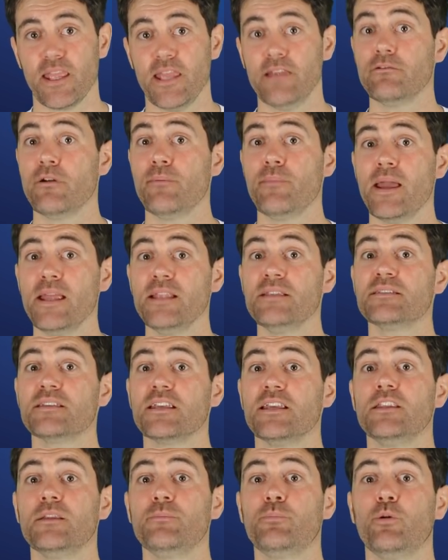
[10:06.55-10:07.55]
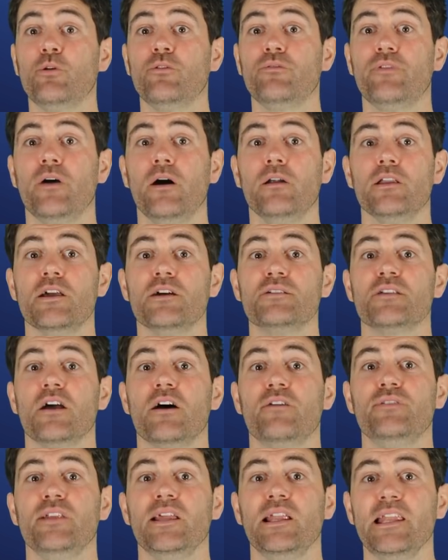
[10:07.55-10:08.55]
It remains in the portfolios
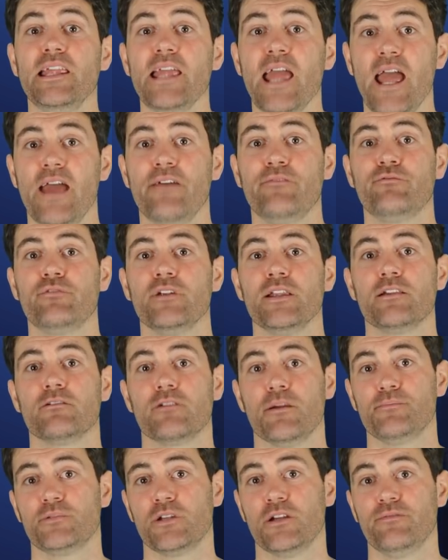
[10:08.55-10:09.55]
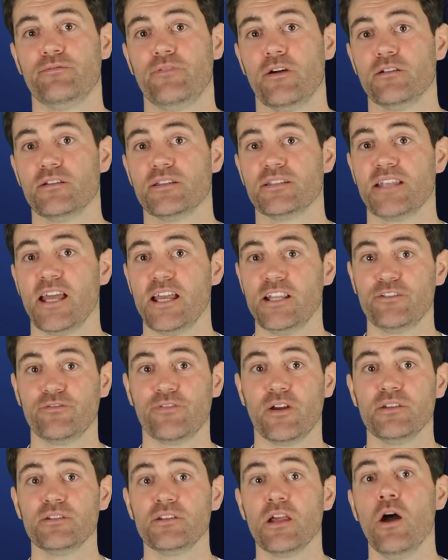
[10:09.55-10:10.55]
of nearly every crypto focused hedge
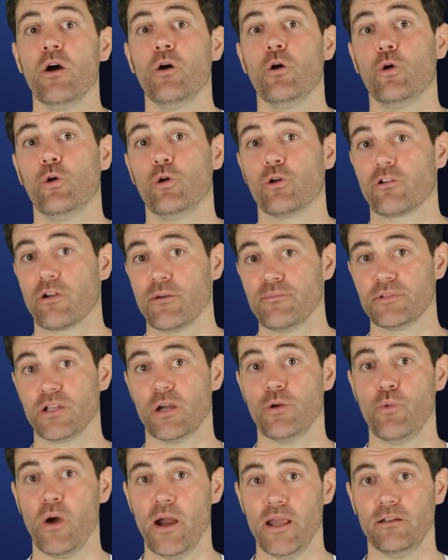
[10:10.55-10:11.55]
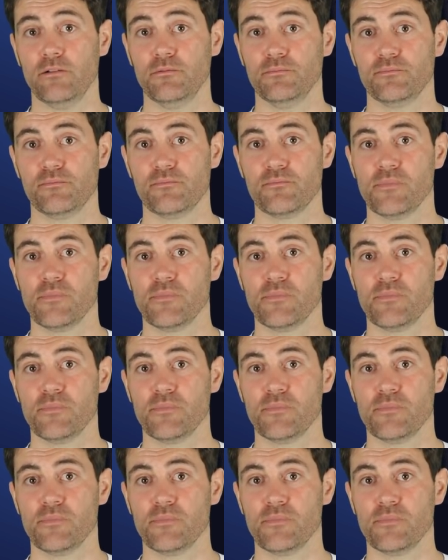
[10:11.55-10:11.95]
fund or crypto whale.